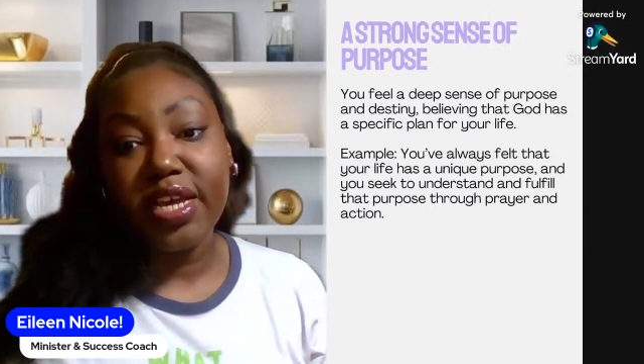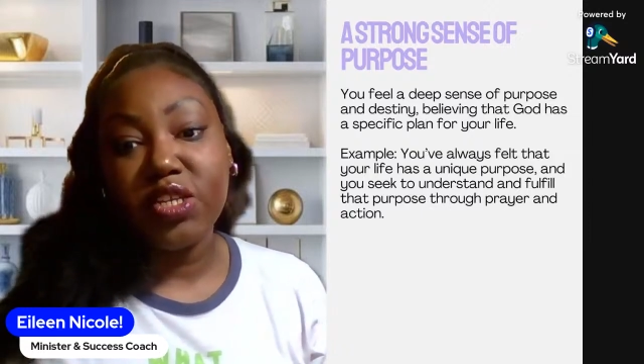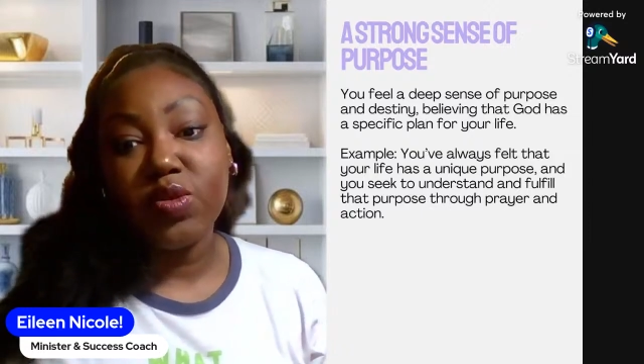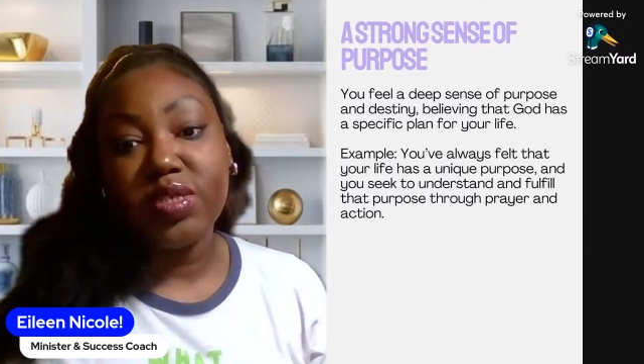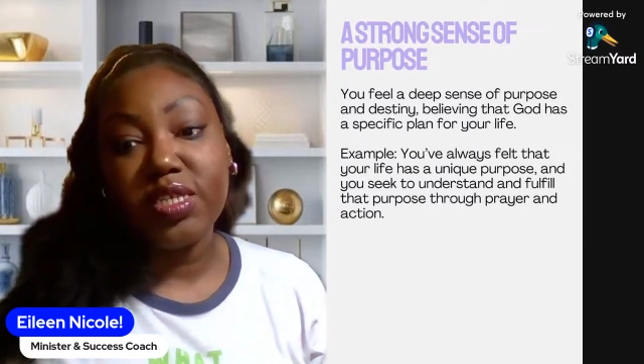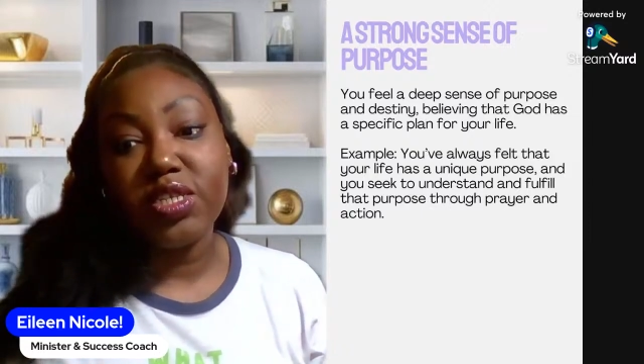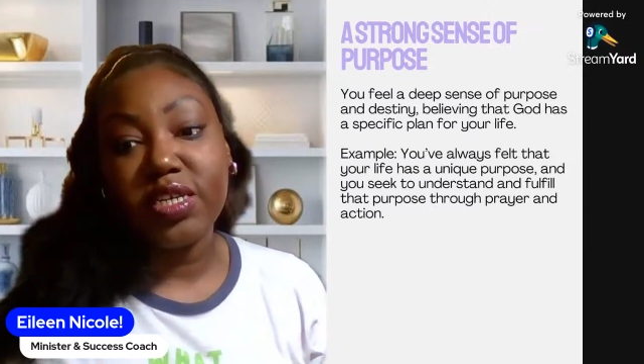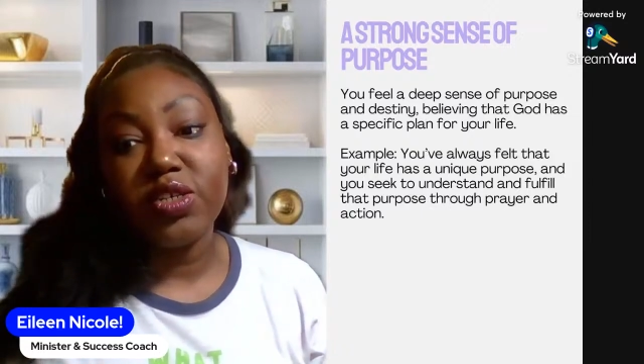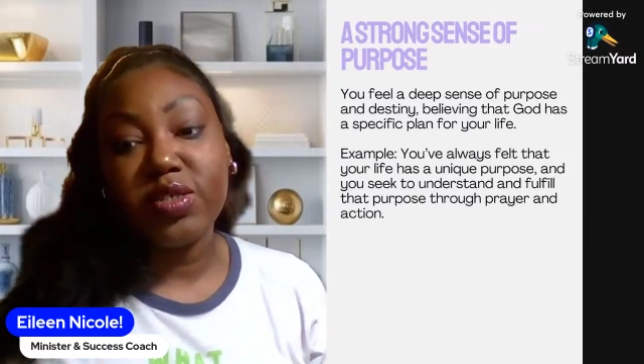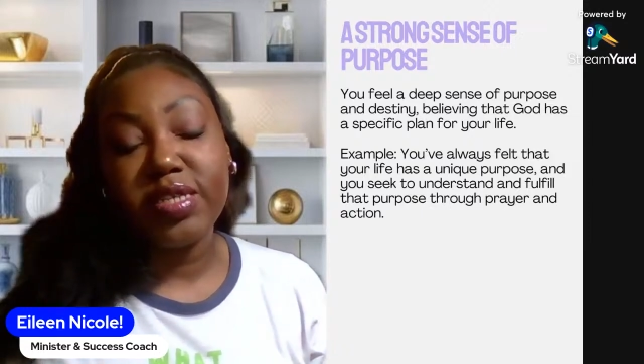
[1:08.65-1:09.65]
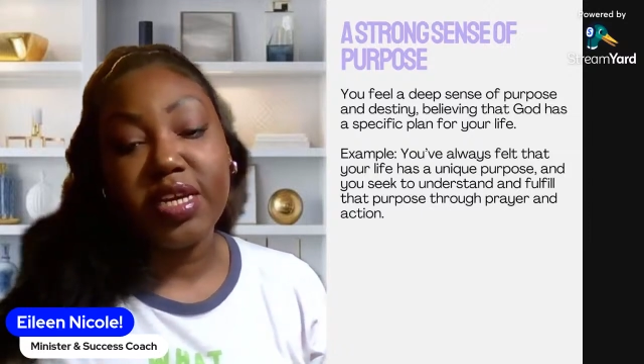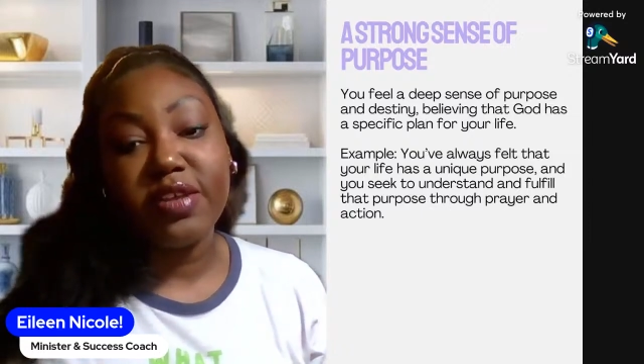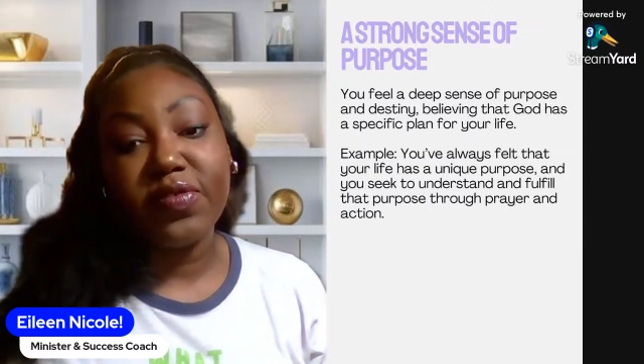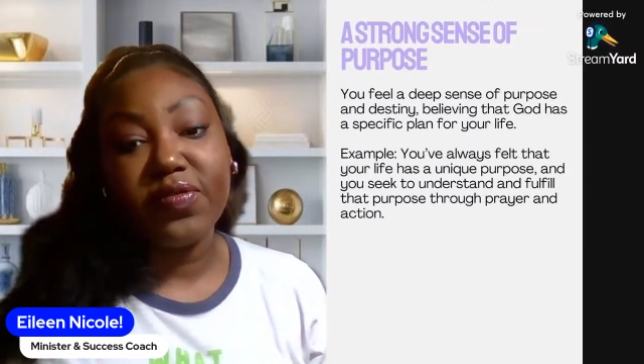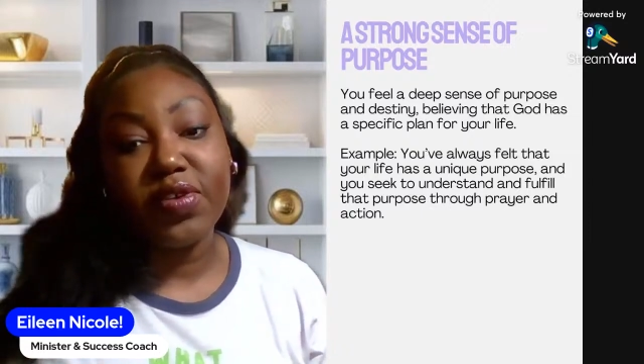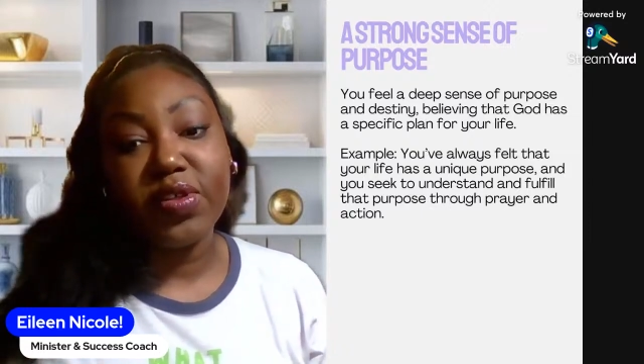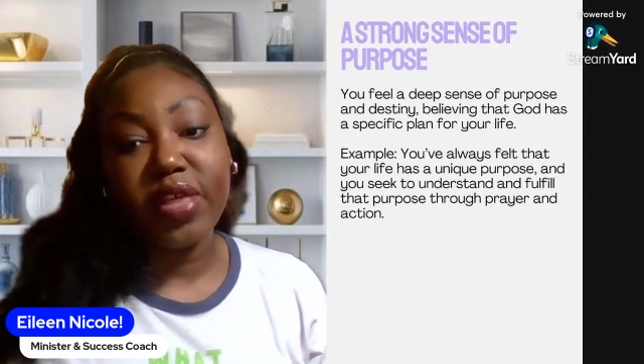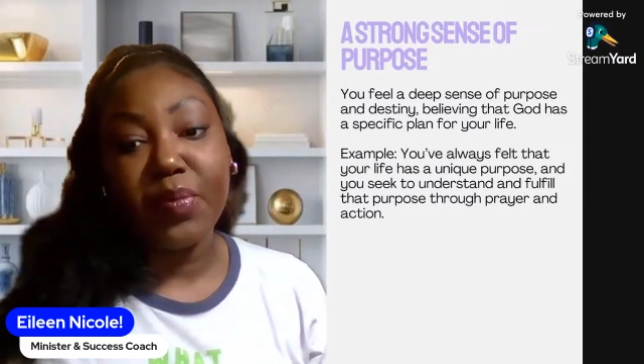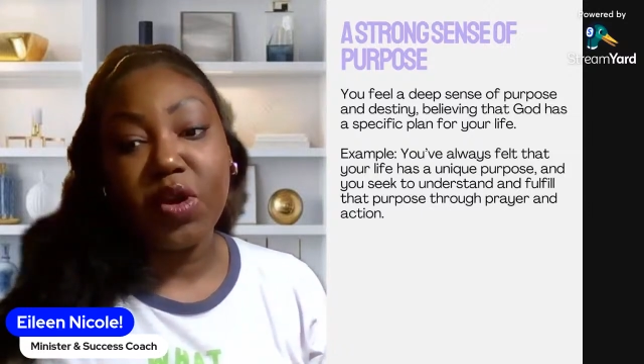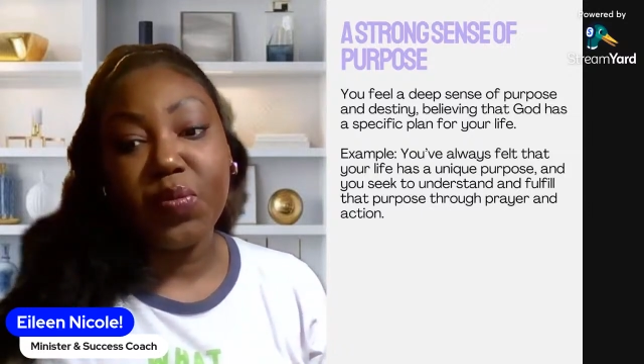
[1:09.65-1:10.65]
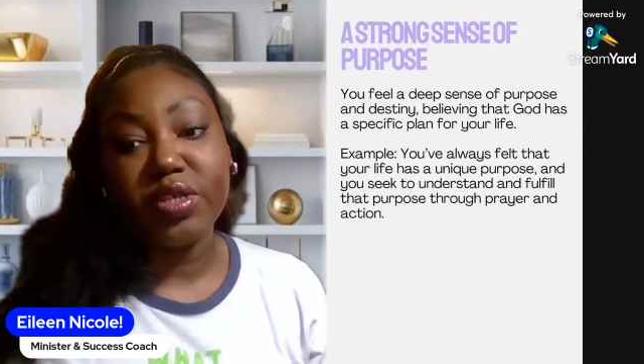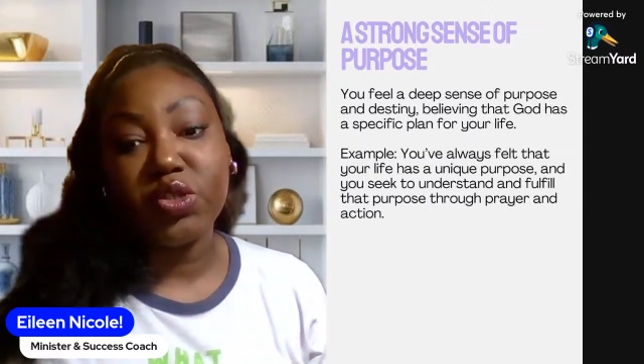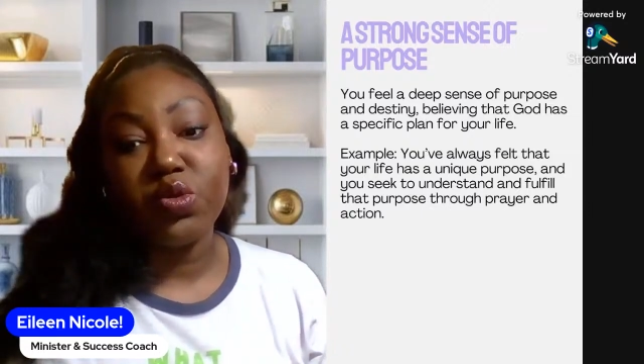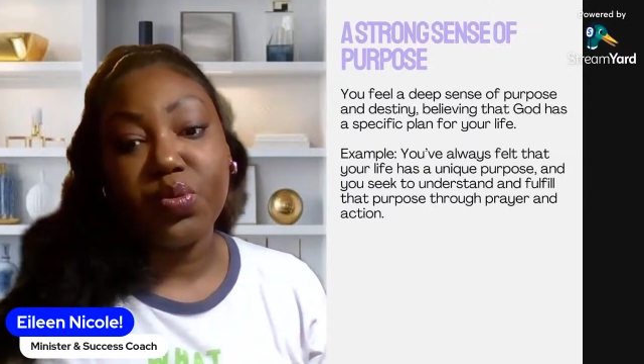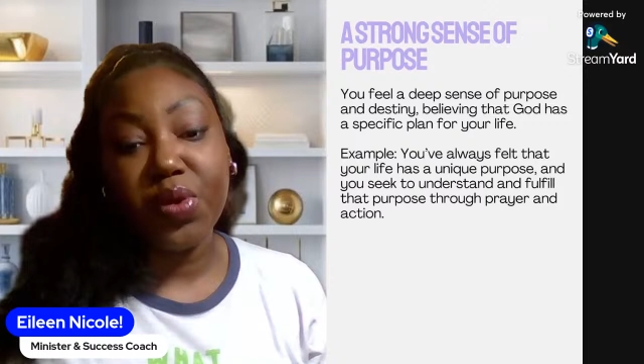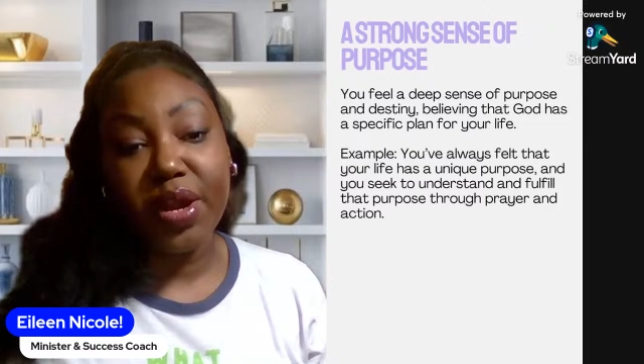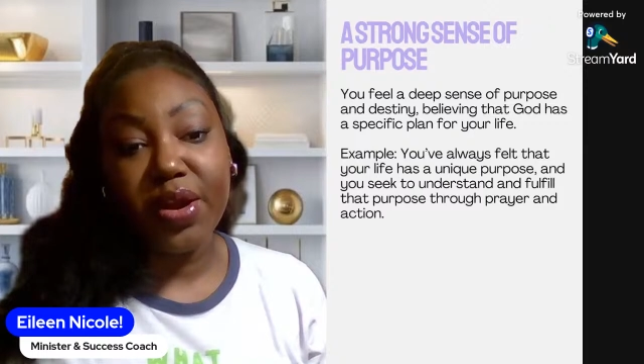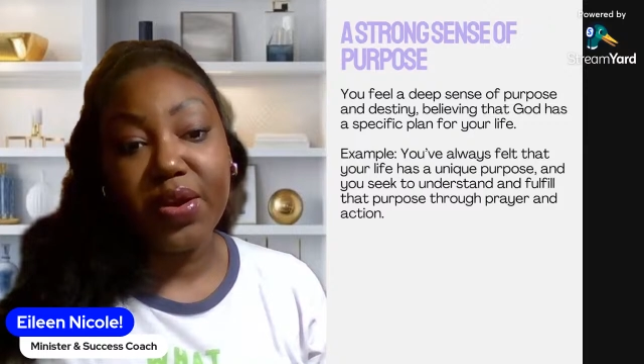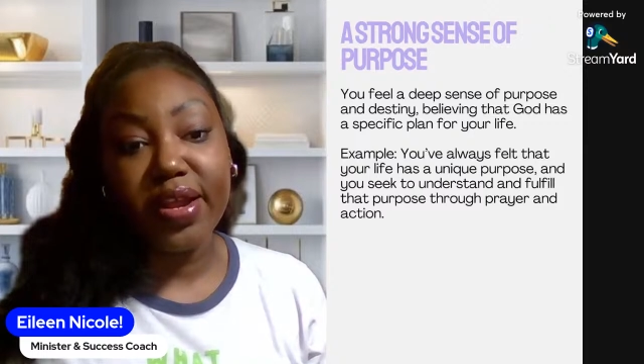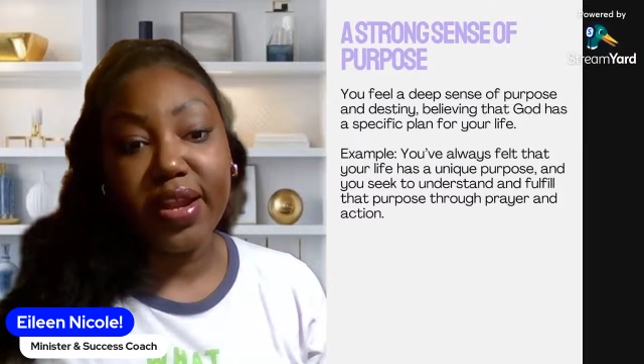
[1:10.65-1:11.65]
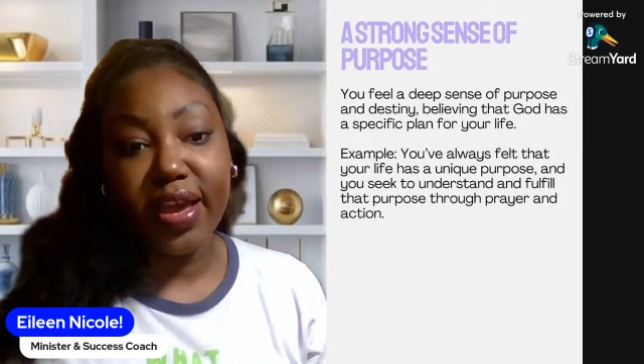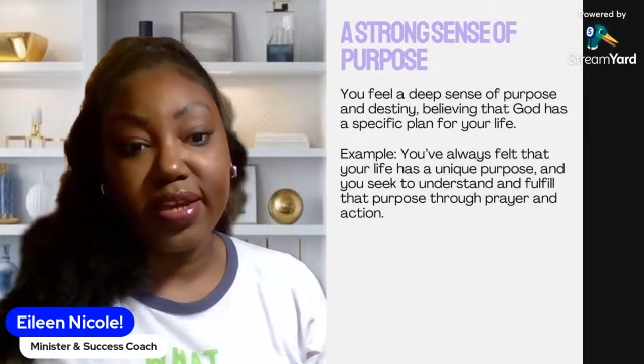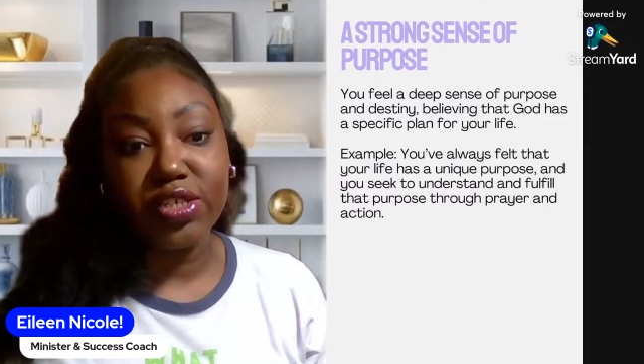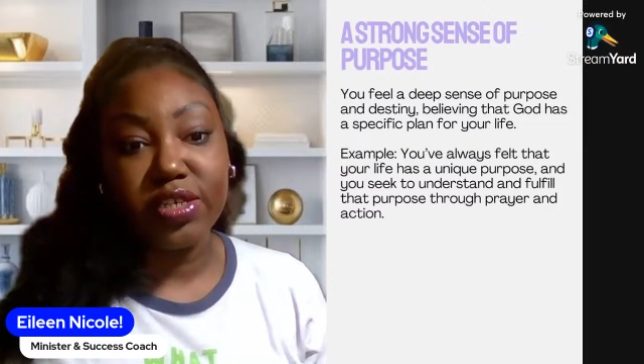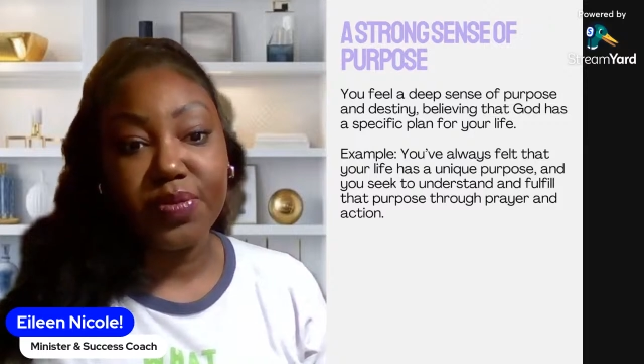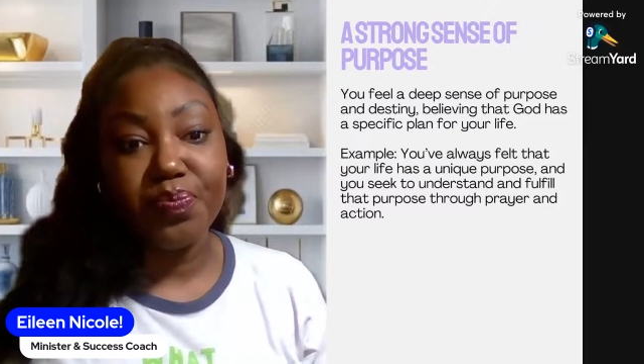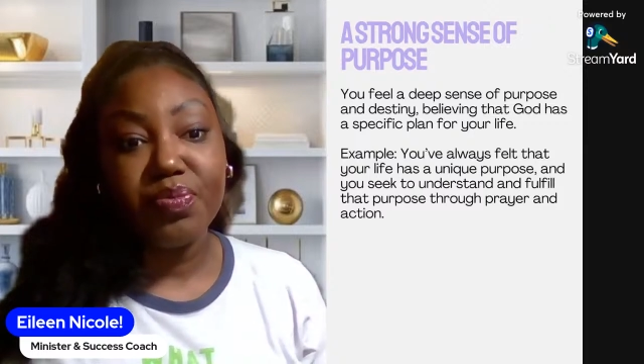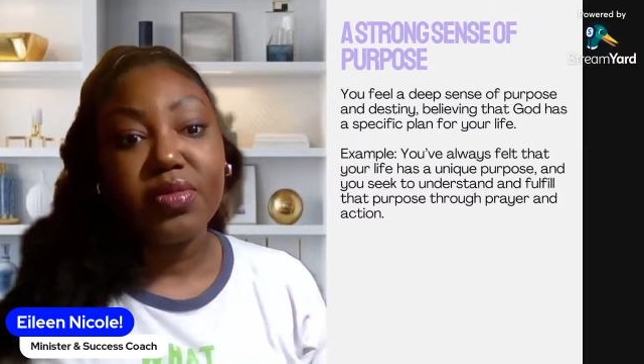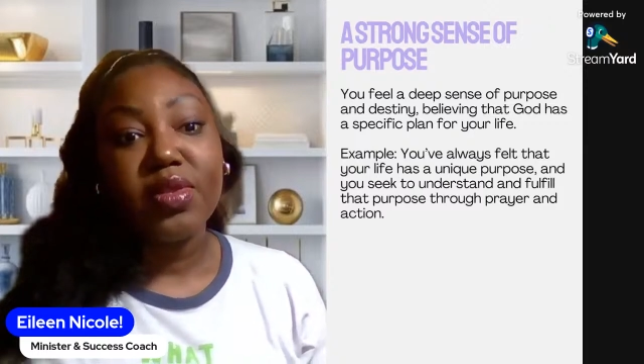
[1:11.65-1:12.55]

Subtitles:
and you seek to understand and fulfill that purpose through prayer and action.